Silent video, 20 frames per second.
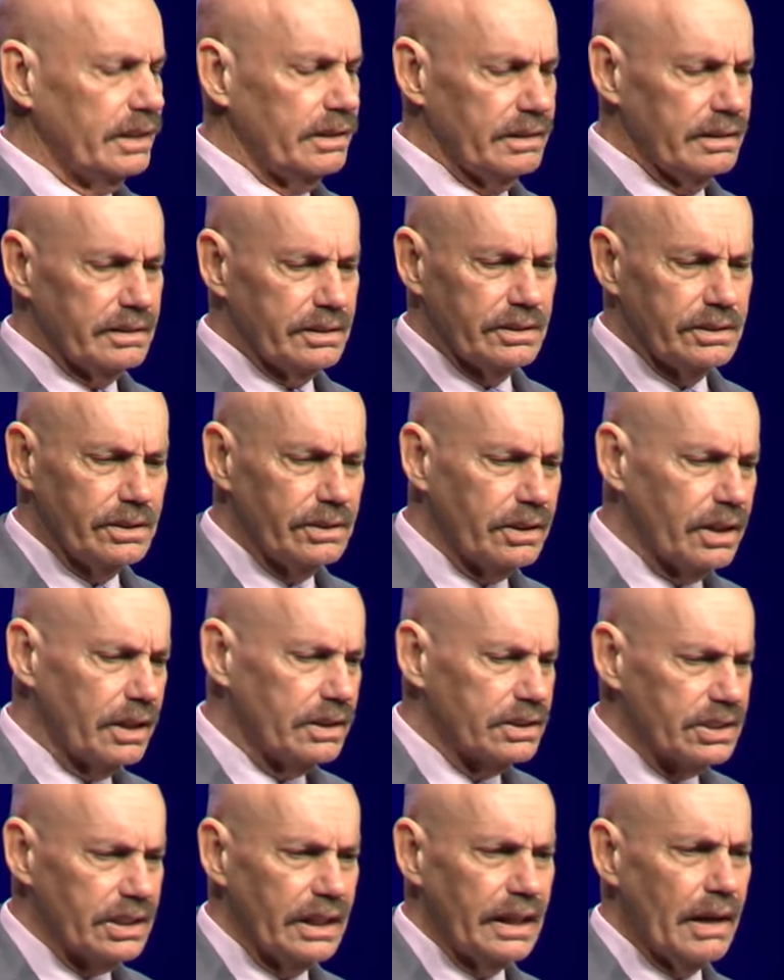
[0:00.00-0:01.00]
You
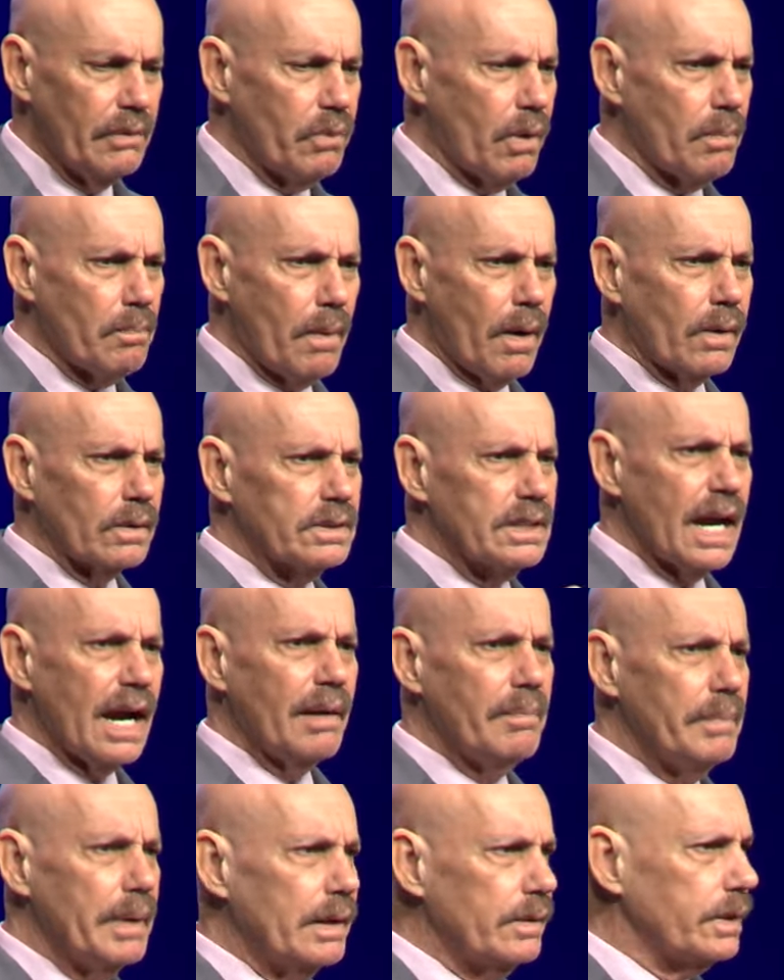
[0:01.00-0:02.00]
could see they were
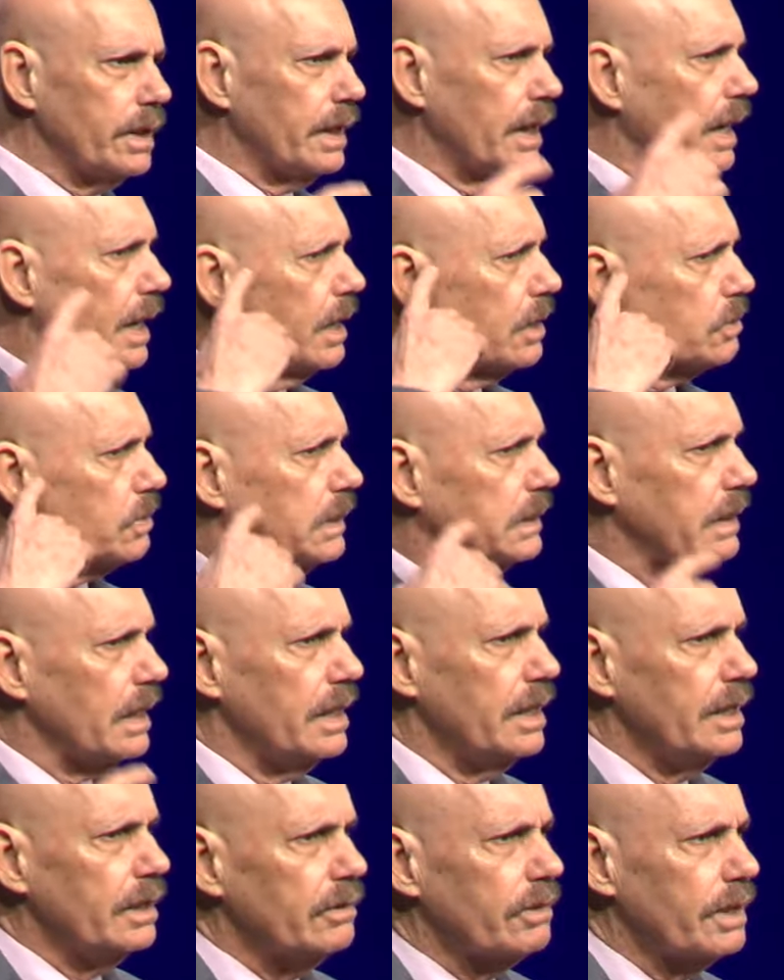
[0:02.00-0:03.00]
multi-millionaires with the
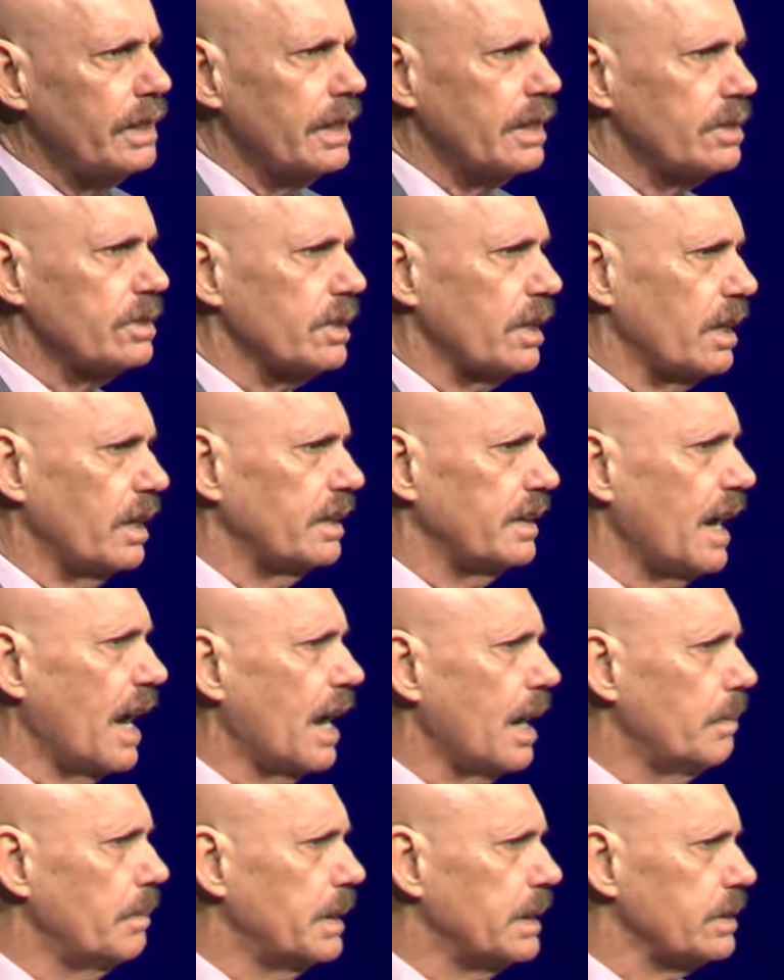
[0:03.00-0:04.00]
earrings and the
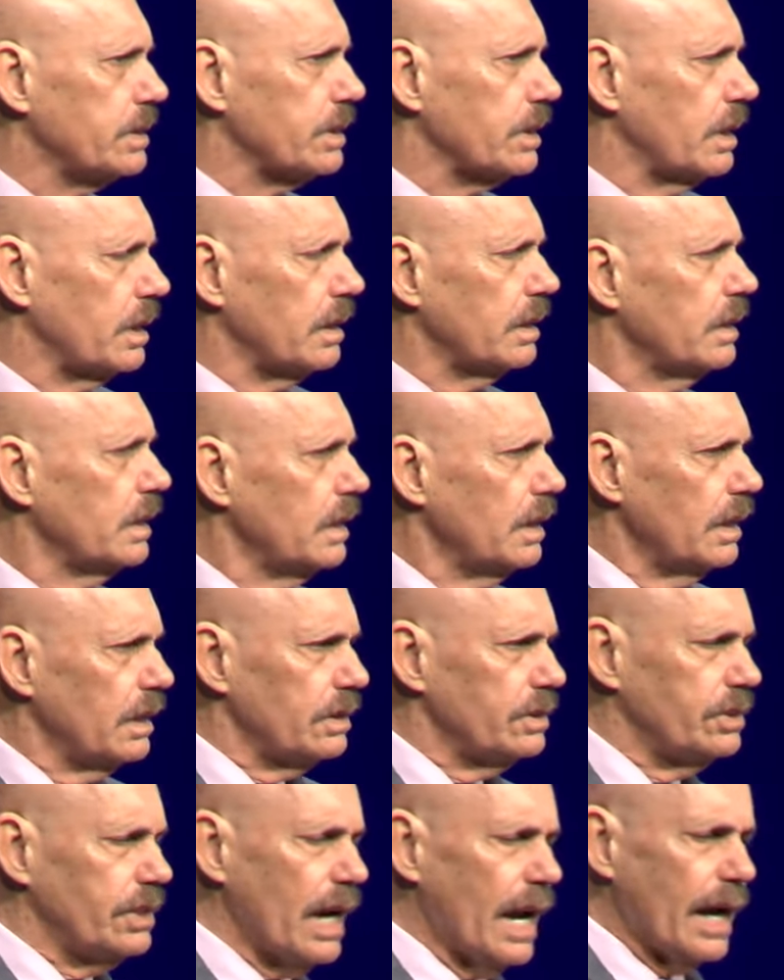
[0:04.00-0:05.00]
diamonds and a
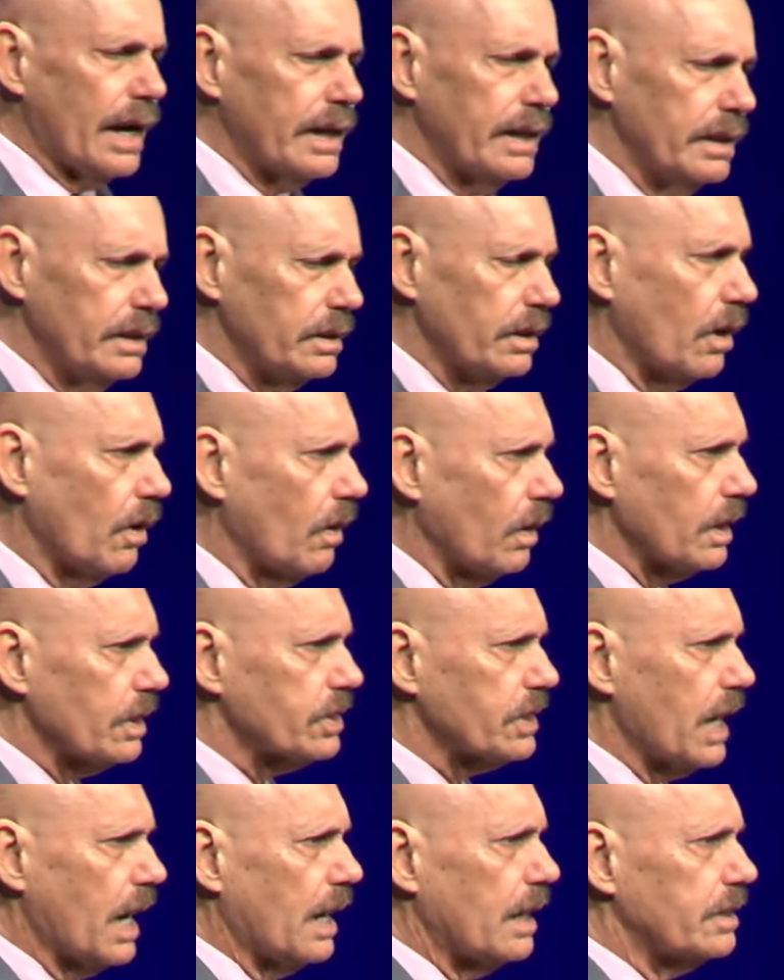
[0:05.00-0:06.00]
jacket and all
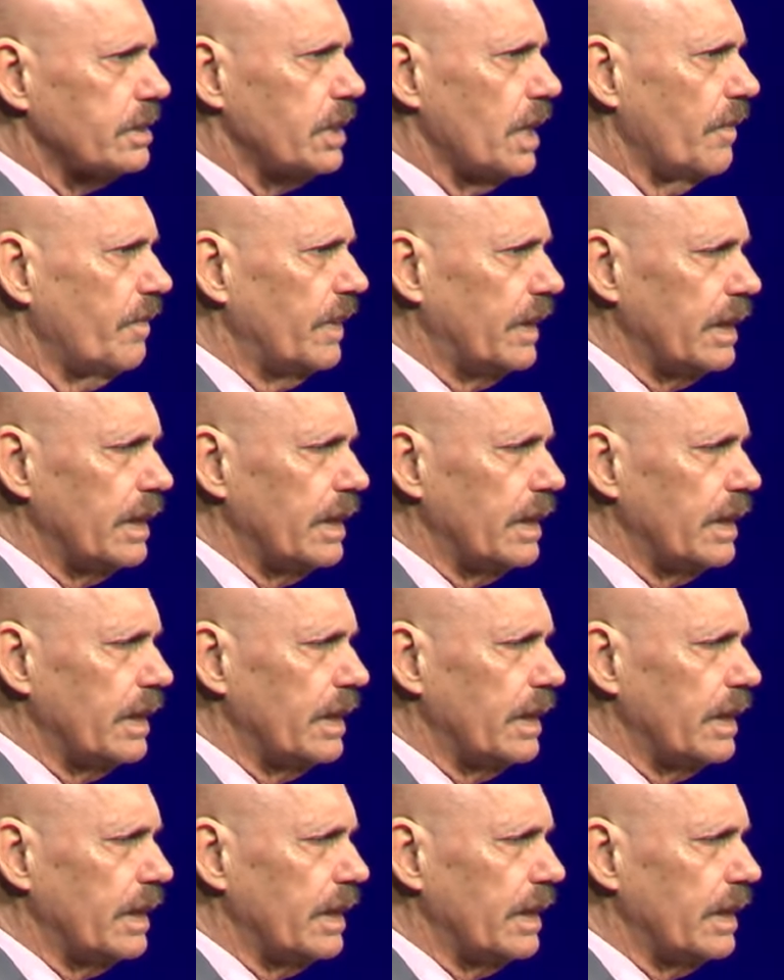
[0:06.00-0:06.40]
this kind of stuff.